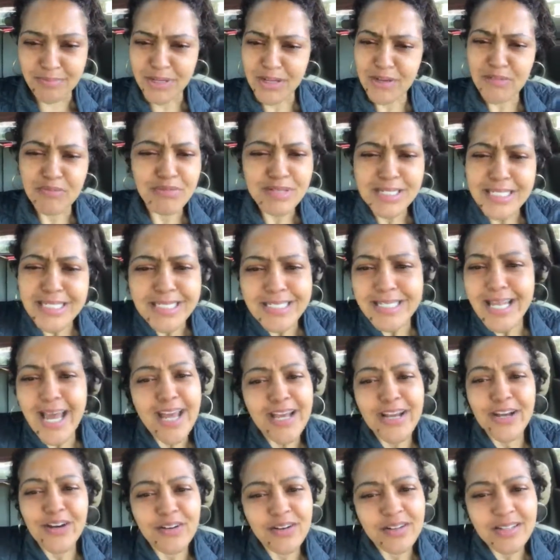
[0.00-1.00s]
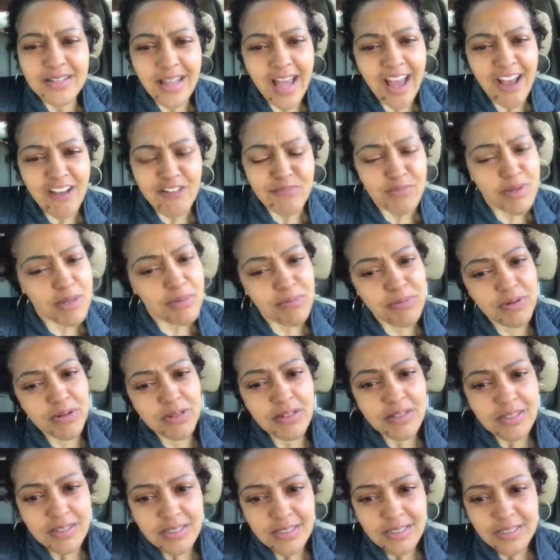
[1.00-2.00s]
Be a risk taker in life,
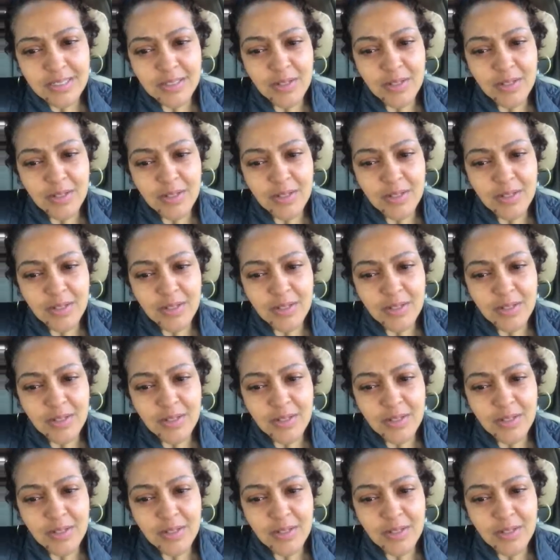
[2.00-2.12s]
people.